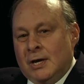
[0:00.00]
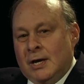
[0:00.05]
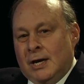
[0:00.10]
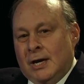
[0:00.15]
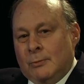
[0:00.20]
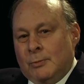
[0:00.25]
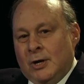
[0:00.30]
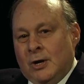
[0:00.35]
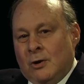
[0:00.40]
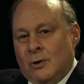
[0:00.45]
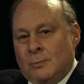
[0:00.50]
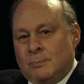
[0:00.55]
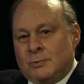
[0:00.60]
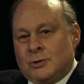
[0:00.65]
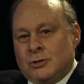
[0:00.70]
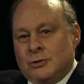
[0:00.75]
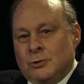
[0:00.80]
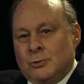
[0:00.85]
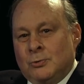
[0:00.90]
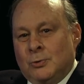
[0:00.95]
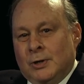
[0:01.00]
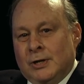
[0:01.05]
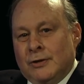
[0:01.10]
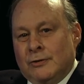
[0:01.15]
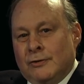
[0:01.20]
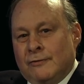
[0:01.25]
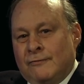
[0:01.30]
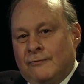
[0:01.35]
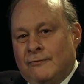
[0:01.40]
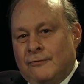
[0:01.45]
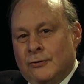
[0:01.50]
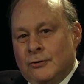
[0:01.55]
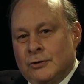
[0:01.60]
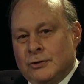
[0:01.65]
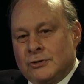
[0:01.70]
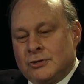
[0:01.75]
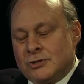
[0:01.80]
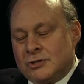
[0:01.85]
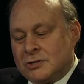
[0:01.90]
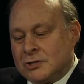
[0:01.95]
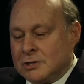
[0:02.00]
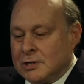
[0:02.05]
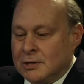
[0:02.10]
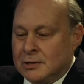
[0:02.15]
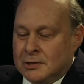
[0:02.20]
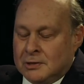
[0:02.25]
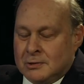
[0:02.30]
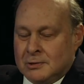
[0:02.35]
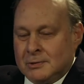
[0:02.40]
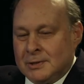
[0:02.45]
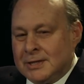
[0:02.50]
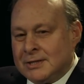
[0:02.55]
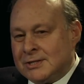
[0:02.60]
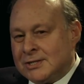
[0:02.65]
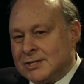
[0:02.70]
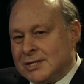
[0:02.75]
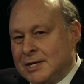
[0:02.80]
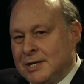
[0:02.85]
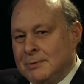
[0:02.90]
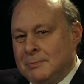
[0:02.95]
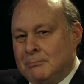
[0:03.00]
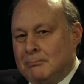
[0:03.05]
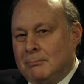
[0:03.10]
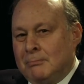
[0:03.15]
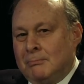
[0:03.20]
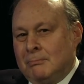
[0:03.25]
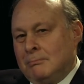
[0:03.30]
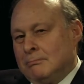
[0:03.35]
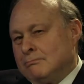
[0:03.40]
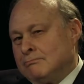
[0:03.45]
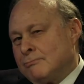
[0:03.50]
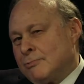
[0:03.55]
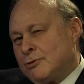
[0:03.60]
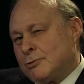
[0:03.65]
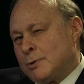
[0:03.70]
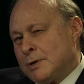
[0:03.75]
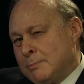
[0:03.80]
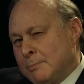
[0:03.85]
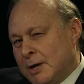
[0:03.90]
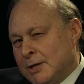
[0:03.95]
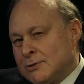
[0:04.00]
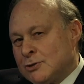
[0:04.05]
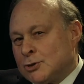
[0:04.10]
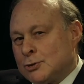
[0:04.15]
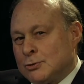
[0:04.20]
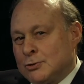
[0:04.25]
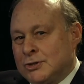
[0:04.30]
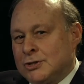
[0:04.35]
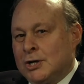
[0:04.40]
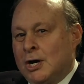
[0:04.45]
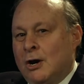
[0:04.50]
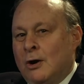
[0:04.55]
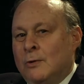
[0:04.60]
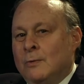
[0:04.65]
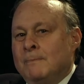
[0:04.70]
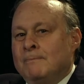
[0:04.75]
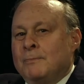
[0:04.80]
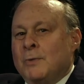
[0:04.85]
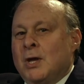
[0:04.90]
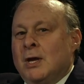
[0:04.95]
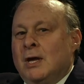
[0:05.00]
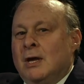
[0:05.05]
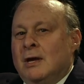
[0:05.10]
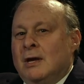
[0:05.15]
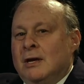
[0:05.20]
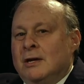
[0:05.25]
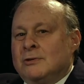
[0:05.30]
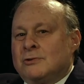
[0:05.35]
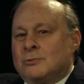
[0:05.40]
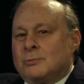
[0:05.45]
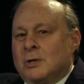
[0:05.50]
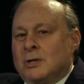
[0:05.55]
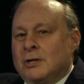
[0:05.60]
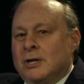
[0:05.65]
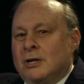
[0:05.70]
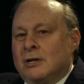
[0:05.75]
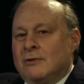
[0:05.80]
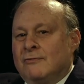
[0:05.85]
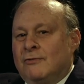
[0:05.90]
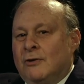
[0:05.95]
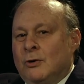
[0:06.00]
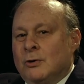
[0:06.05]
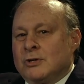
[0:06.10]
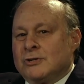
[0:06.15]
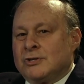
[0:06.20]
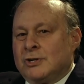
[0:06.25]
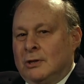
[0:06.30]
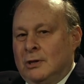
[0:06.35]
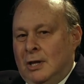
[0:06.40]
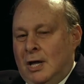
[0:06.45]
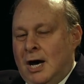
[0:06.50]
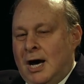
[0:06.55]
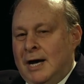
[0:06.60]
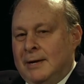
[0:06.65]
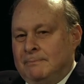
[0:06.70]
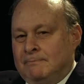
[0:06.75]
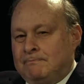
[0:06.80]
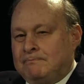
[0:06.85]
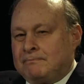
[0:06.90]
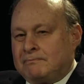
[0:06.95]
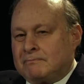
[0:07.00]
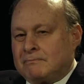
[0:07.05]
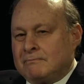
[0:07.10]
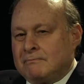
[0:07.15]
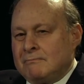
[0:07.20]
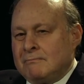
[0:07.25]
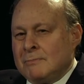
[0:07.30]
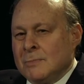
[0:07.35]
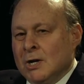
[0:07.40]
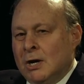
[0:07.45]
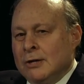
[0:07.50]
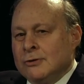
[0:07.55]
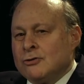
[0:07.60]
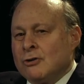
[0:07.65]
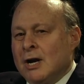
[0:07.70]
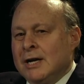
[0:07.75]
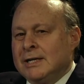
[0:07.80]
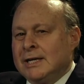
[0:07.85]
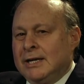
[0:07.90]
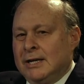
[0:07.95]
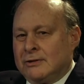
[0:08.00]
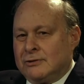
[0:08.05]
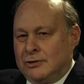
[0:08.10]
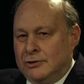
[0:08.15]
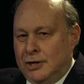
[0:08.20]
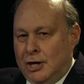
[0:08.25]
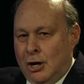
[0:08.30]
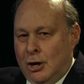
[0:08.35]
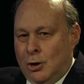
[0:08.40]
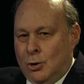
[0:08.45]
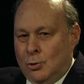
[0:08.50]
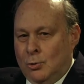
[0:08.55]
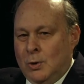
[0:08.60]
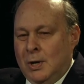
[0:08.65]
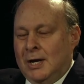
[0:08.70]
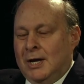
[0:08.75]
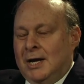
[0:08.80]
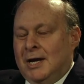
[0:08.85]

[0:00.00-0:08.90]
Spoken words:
And we hope to, in the first, let's say, 3 months or so, it's really going to focus a lot on trying to get to know